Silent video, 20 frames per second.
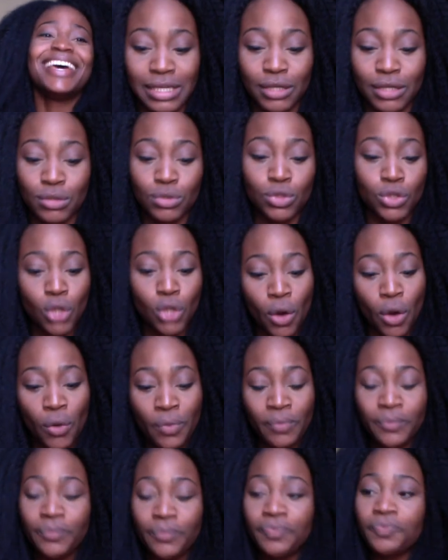
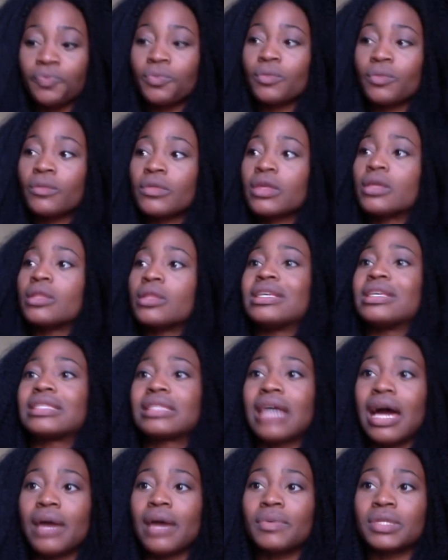So this
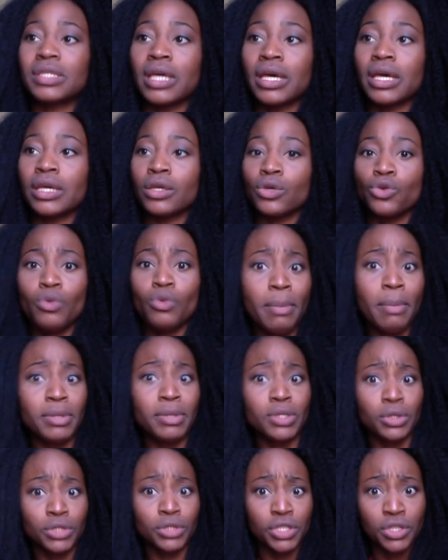guy was like, you might be
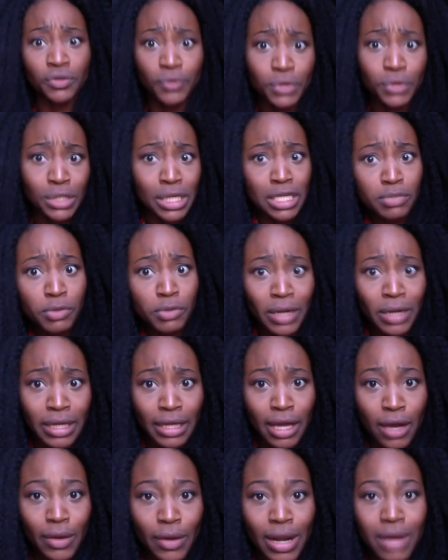talking to your future husband right
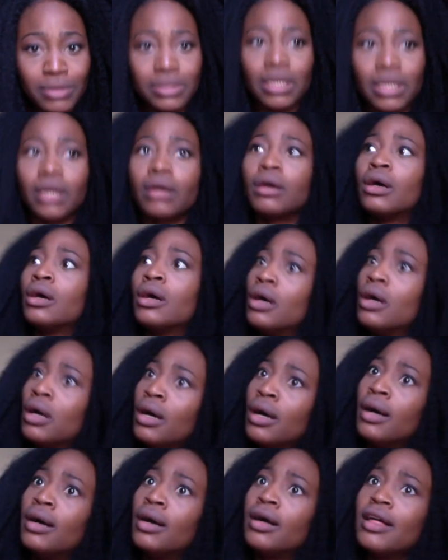now. And I was like,
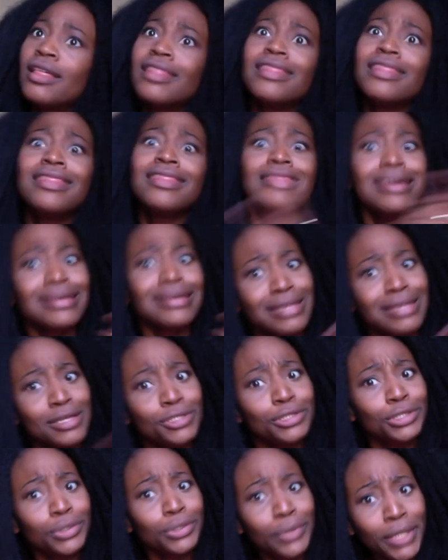this
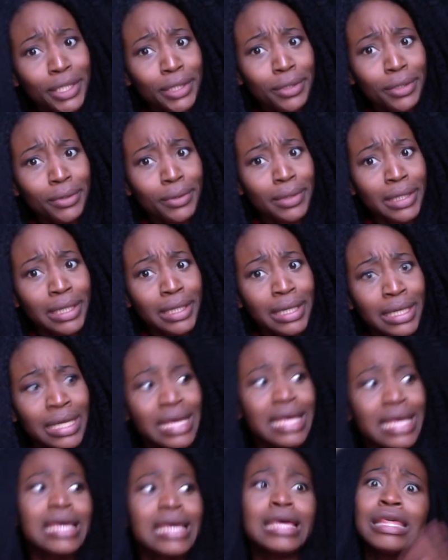is true.
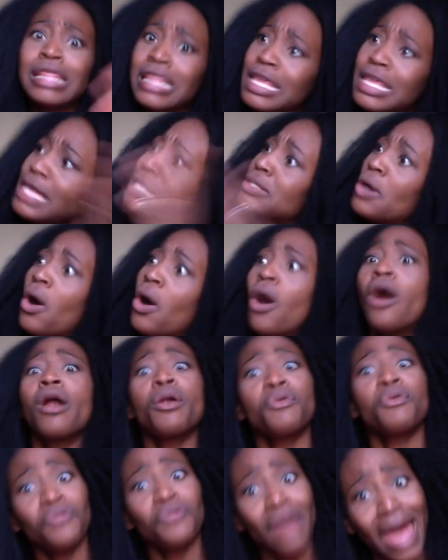These are
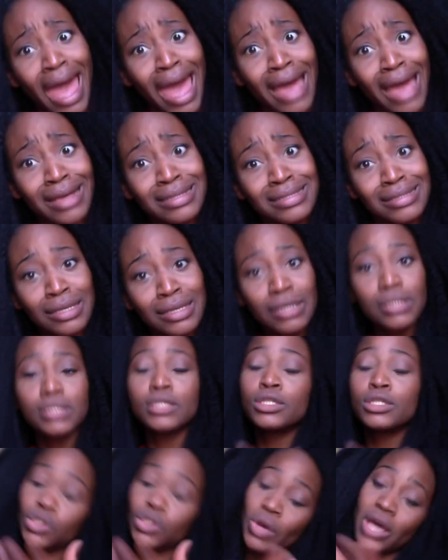facts.
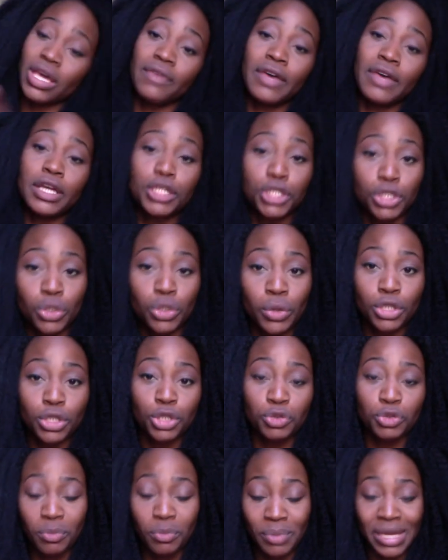So I gave his short,
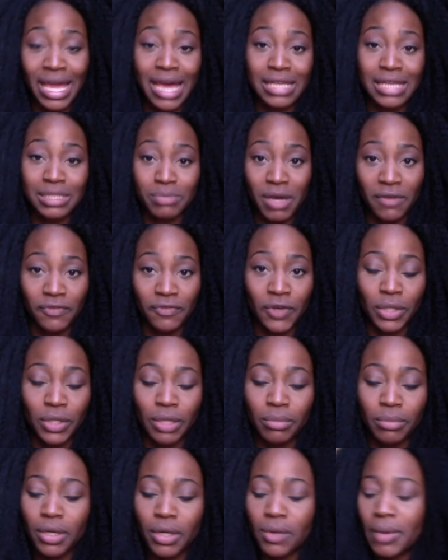shrimpy ass my phone
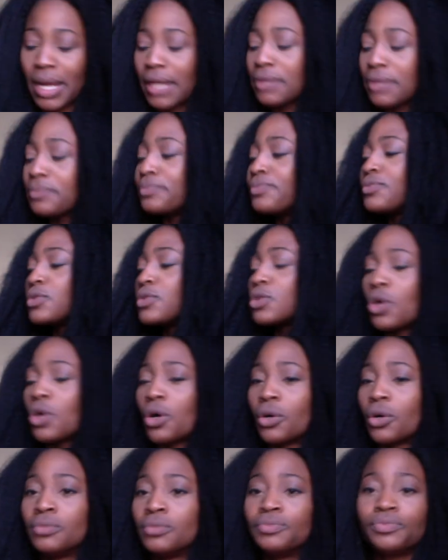number, right?
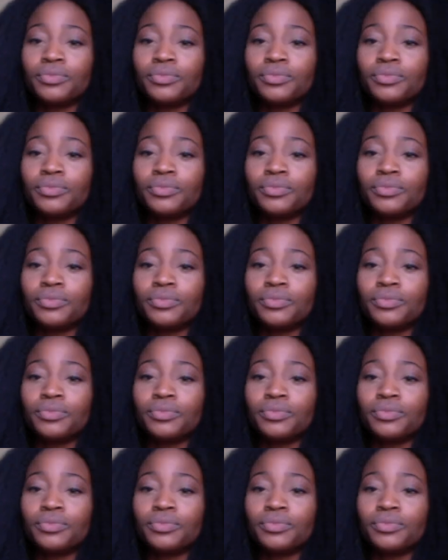So